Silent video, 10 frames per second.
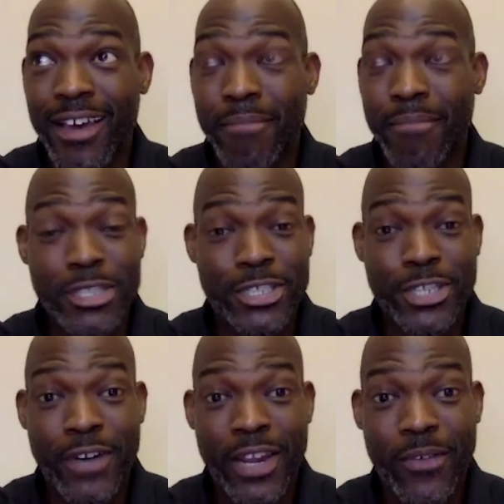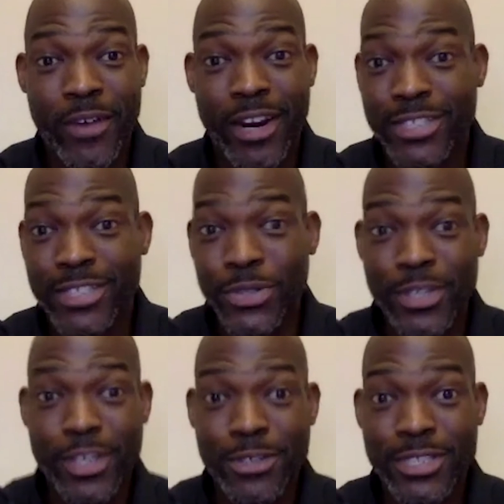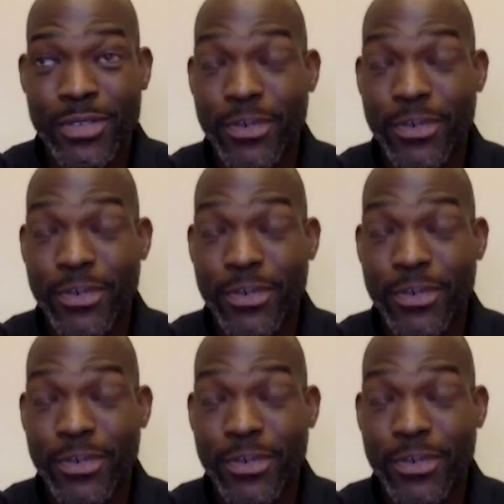Missouri, where 2 of those years